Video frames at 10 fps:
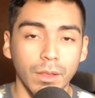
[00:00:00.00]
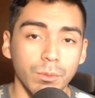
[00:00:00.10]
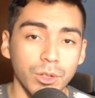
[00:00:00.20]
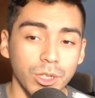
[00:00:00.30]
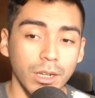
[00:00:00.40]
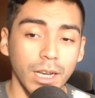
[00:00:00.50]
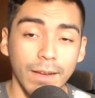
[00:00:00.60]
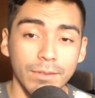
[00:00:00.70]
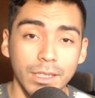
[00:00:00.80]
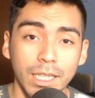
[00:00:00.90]
We shouldn't
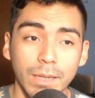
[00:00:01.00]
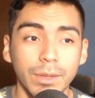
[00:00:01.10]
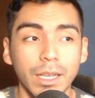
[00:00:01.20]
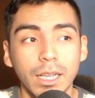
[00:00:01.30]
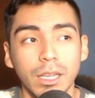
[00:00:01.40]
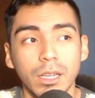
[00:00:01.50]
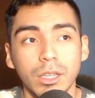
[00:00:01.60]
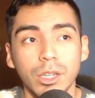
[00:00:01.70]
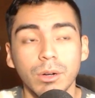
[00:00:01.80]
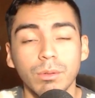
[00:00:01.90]
have to keep,
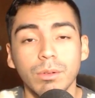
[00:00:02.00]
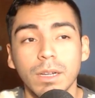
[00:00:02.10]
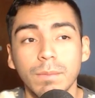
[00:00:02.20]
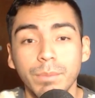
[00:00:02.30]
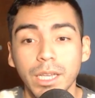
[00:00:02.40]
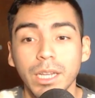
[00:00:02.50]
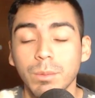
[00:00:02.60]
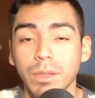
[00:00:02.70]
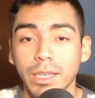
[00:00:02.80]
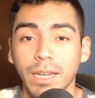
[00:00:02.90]
you know,
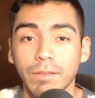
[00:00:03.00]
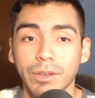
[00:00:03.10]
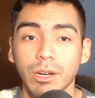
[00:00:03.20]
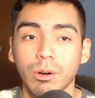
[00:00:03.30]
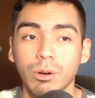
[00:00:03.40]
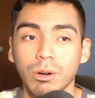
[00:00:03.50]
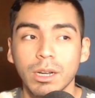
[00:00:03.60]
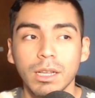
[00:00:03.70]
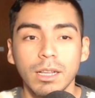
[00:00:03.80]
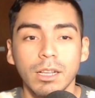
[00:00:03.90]
competing with the NFL or
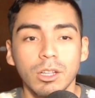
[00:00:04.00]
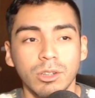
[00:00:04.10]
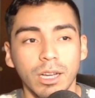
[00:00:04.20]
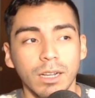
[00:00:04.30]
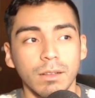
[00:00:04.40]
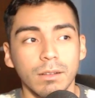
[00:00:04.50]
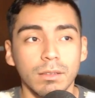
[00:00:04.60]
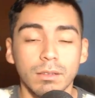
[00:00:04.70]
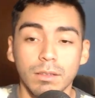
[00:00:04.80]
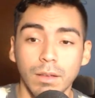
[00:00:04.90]
trying to
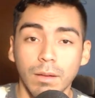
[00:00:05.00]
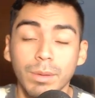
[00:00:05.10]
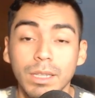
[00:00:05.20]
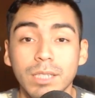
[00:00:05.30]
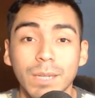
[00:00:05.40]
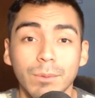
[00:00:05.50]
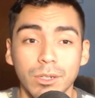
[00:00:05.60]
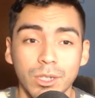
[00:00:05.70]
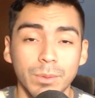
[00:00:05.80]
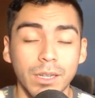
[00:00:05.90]
be
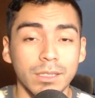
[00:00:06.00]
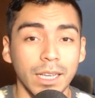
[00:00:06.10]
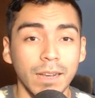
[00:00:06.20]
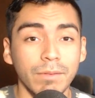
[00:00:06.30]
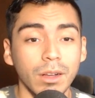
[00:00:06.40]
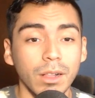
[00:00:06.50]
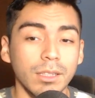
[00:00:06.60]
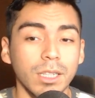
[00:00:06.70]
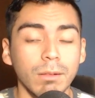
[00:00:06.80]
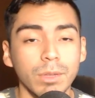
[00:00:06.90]
similar. Just because the NFL
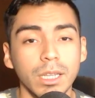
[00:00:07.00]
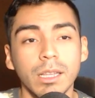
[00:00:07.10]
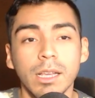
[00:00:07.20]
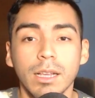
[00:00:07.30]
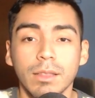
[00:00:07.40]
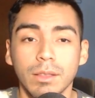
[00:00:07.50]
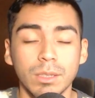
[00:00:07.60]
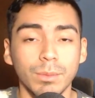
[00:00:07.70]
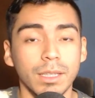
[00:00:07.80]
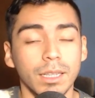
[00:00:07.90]
has something
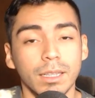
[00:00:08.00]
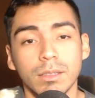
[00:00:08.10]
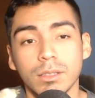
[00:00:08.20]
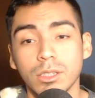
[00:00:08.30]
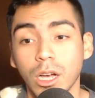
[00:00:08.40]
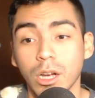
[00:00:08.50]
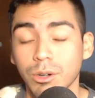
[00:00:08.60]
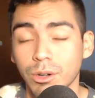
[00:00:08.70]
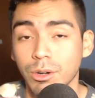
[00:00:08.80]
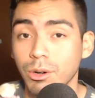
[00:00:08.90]
doesn't mean that
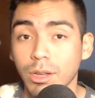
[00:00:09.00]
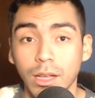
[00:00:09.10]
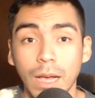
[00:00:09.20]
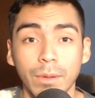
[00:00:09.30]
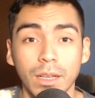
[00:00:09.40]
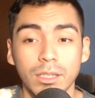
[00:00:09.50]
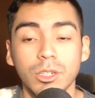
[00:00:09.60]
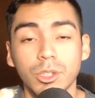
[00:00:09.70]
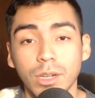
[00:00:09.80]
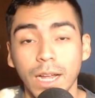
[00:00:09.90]
soccer or MLS
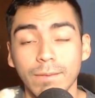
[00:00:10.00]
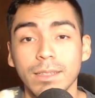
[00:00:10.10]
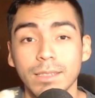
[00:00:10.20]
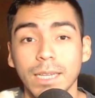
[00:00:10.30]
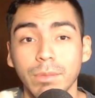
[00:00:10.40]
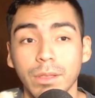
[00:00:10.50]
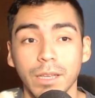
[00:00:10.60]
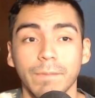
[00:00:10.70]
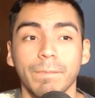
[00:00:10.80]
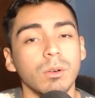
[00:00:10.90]
should have that same
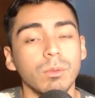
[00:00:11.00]
thing.